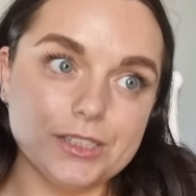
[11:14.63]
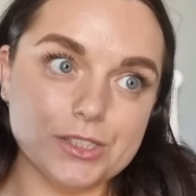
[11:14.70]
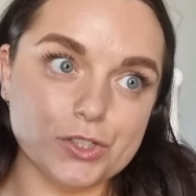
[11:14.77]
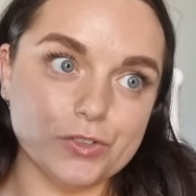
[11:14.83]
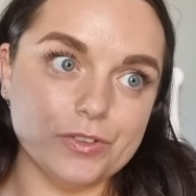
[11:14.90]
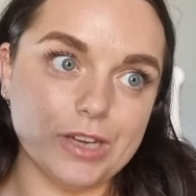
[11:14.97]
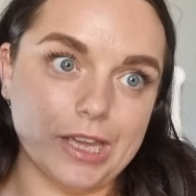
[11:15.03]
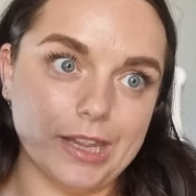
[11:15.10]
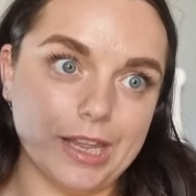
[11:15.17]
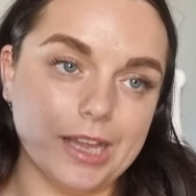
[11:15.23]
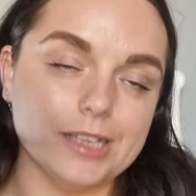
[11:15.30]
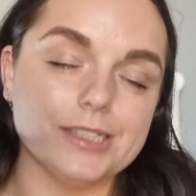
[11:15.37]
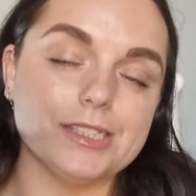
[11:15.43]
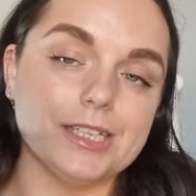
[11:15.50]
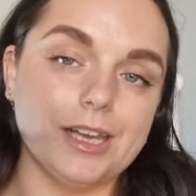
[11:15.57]
stuff like
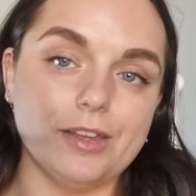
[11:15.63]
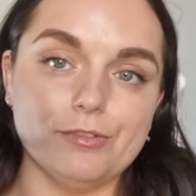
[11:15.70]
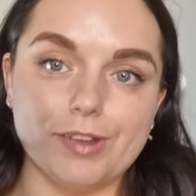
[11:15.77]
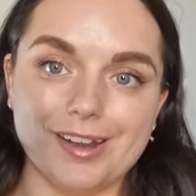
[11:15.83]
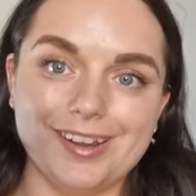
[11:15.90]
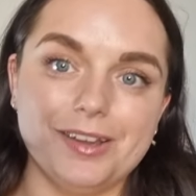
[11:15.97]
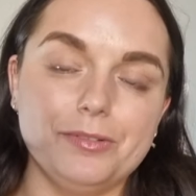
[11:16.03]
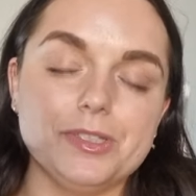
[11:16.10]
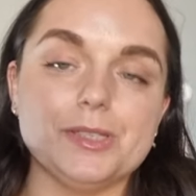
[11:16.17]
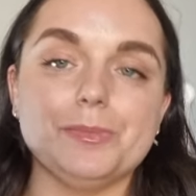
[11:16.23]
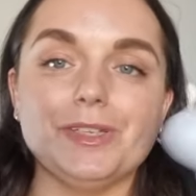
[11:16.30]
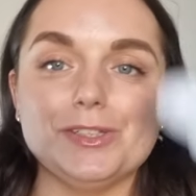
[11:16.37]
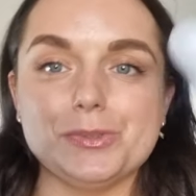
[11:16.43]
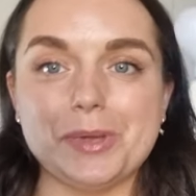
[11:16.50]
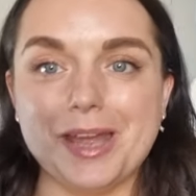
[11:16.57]
that till I ran out of
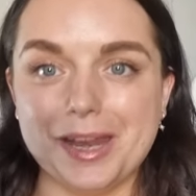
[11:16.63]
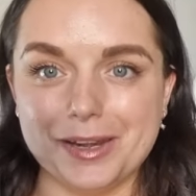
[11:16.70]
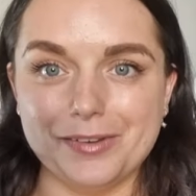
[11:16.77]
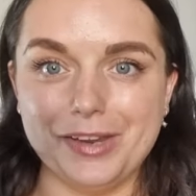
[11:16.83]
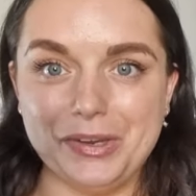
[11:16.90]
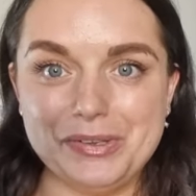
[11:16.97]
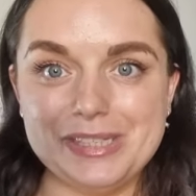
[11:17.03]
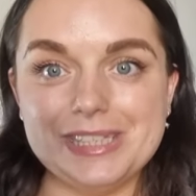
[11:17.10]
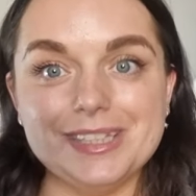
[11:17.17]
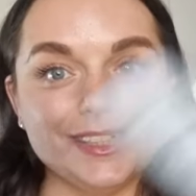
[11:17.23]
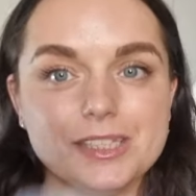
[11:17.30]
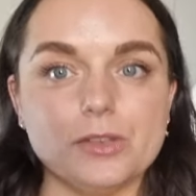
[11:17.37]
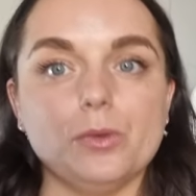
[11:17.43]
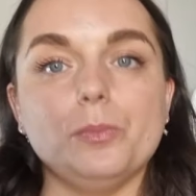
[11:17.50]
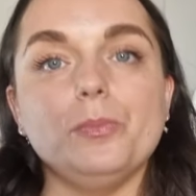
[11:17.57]
something. So I had to use
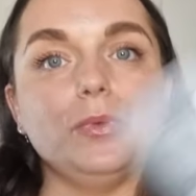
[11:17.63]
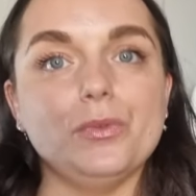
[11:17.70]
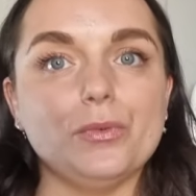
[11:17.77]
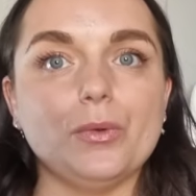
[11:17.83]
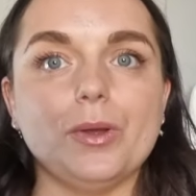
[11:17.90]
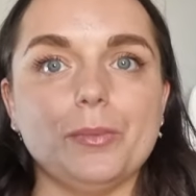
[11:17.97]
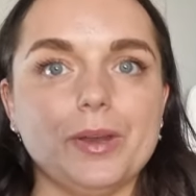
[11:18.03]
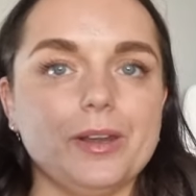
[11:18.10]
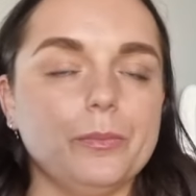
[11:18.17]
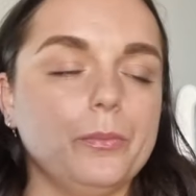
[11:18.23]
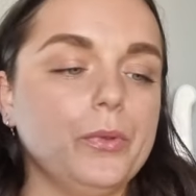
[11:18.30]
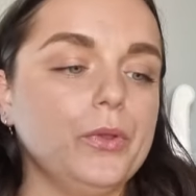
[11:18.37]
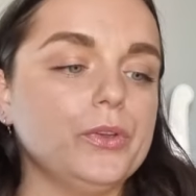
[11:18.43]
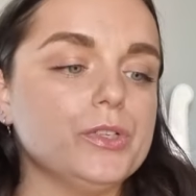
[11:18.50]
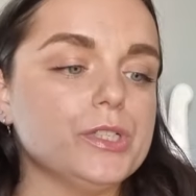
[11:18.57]
this up before I went
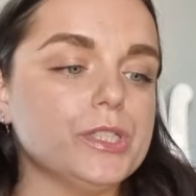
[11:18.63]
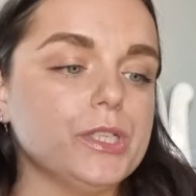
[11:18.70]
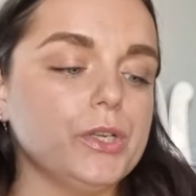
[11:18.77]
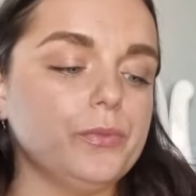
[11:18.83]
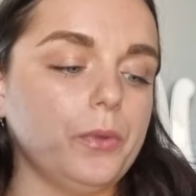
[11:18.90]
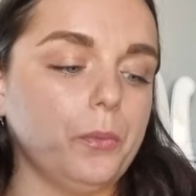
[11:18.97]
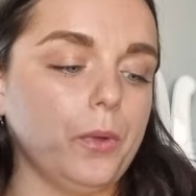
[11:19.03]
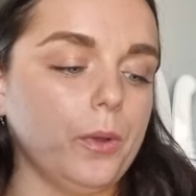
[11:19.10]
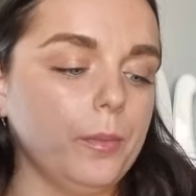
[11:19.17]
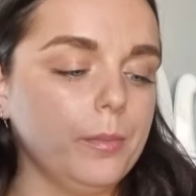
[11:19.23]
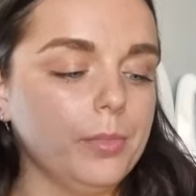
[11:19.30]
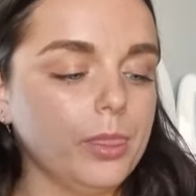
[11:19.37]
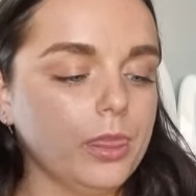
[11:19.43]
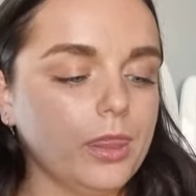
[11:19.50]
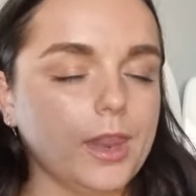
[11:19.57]
and purchased another
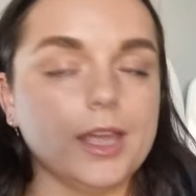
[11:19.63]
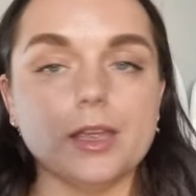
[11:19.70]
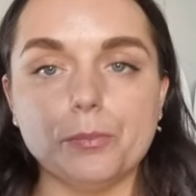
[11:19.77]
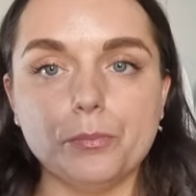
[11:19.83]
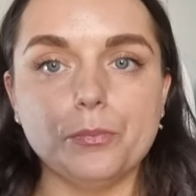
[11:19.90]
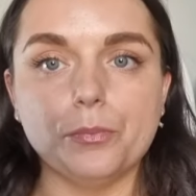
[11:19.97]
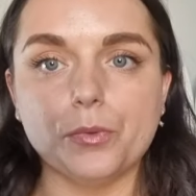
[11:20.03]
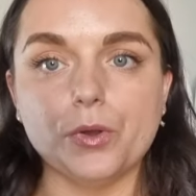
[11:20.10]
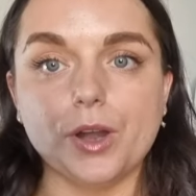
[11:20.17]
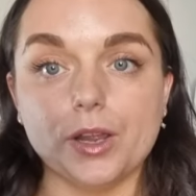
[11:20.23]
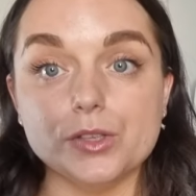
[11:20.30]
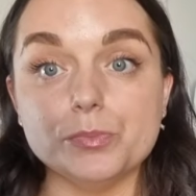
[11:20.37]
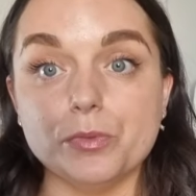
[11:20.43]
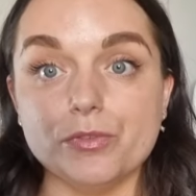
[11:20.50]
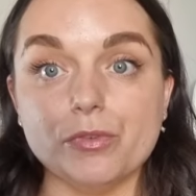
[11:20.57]
one. Like,
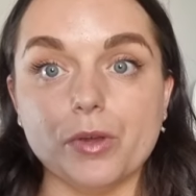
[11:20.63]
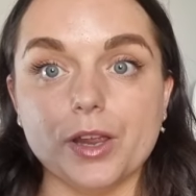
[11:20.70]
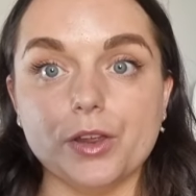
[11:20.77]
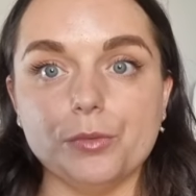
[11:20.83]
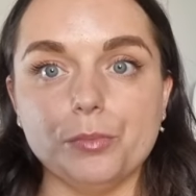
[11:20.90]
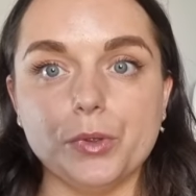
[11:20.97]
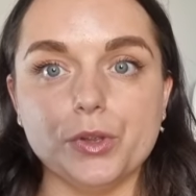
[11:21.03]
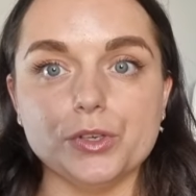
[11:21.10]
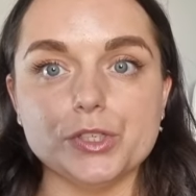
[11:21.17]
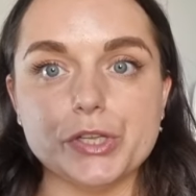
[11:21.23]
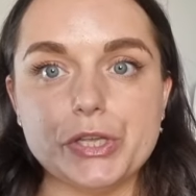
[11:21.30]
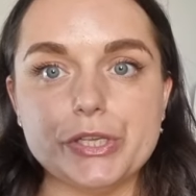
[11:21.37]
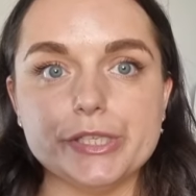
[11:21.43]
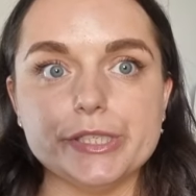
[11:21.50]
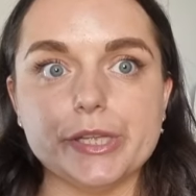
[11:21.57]
perhaps before I could
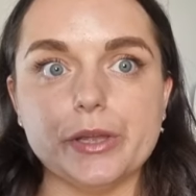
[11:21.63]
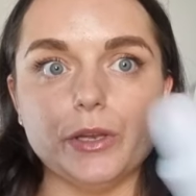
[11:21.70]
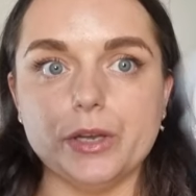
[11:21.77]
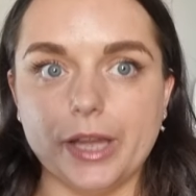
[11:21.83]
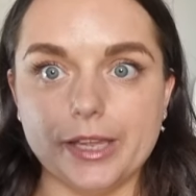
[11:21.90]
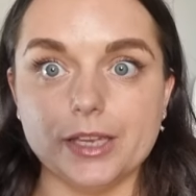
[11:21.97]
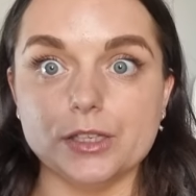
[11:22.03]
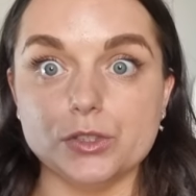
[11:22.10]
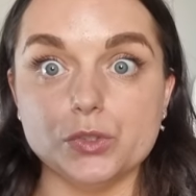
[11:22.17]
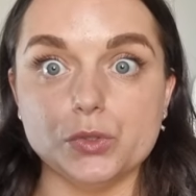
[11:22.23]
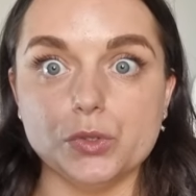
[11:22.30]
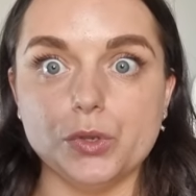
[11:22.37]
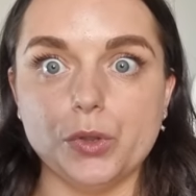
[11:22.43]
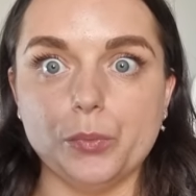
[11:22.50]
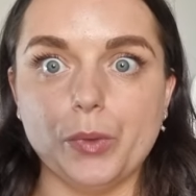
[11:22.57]
purchase like
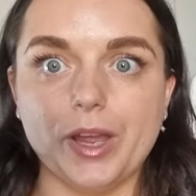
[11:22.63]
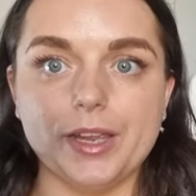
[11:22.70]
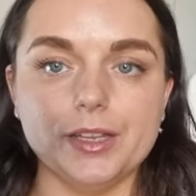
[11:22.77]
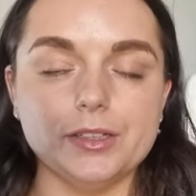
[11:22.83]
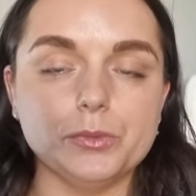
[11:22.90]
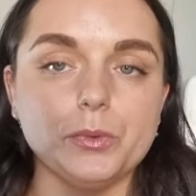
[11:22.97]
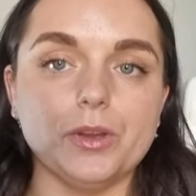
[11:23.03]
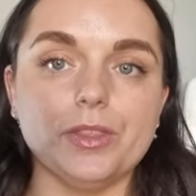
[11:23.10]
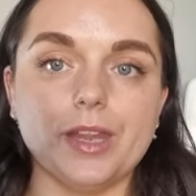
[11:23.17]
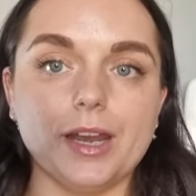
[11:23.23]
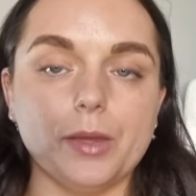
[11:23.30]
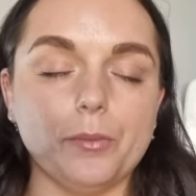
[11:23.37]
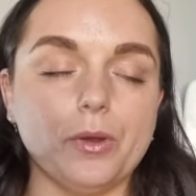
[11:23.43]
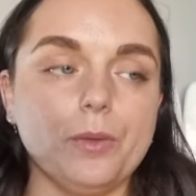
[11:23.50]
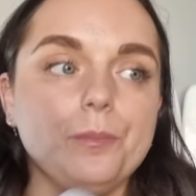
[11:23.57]
the wild one
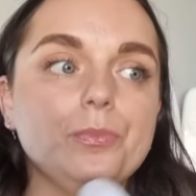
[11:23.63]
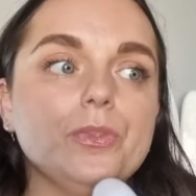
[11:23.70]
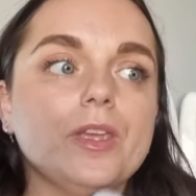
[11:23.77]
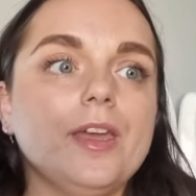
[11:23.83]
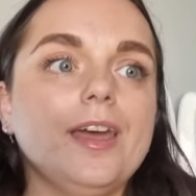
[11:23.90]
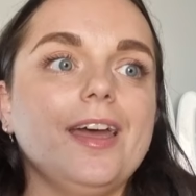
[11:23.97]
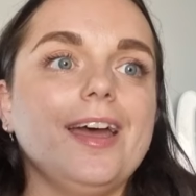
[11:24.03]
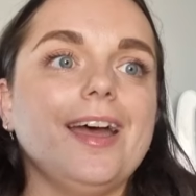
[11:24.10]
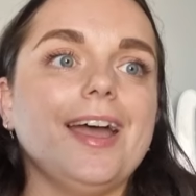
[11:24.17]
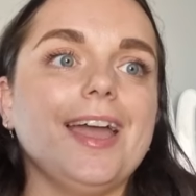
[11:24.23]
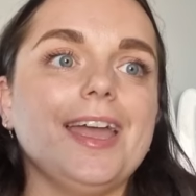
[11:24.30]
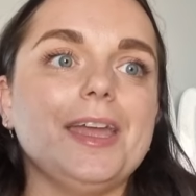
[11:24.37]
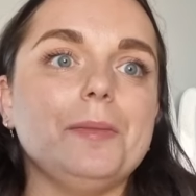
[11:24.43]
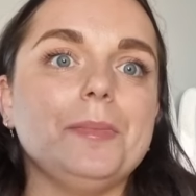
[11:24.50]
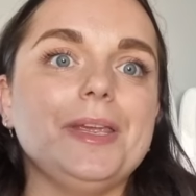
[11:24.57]
that I want.
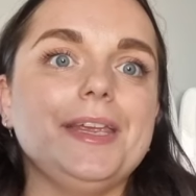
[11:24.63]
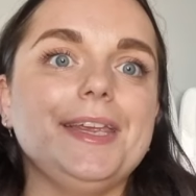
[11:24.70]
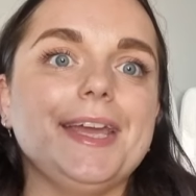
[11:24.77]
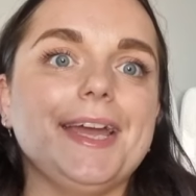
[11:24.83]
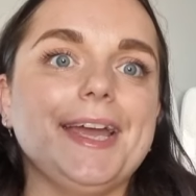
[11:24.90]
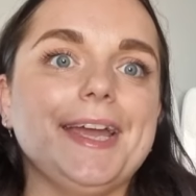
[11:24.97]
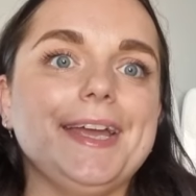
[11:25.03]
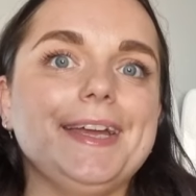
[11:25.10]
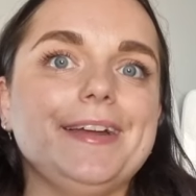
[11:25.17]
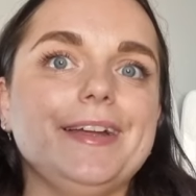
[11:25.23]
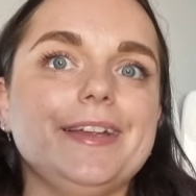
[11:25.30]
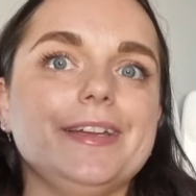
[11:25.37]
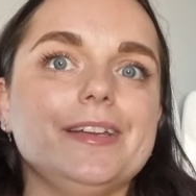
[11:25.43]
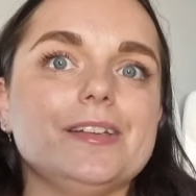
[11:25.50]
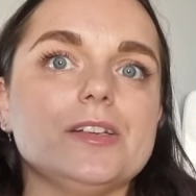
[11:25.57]
Yeah,
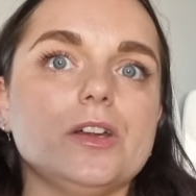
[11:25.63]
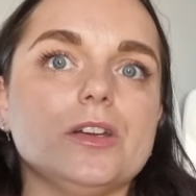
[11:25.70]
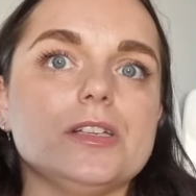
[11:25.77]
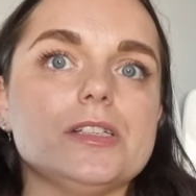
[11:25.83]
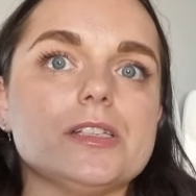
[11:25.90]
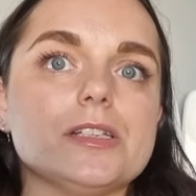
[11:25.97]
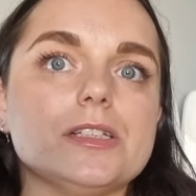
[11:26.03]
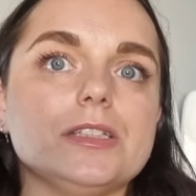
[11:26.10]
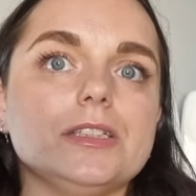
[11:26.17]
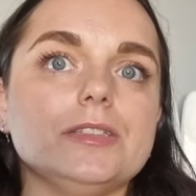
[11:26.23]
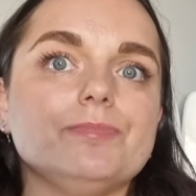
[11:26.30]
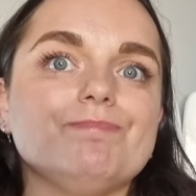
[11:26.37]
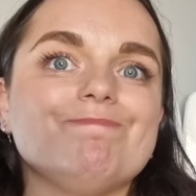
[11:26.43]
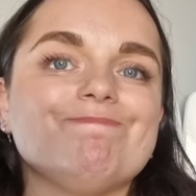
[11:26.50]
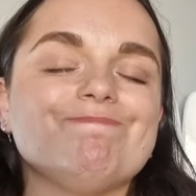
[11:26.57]
and
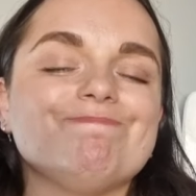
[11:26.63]
honestly,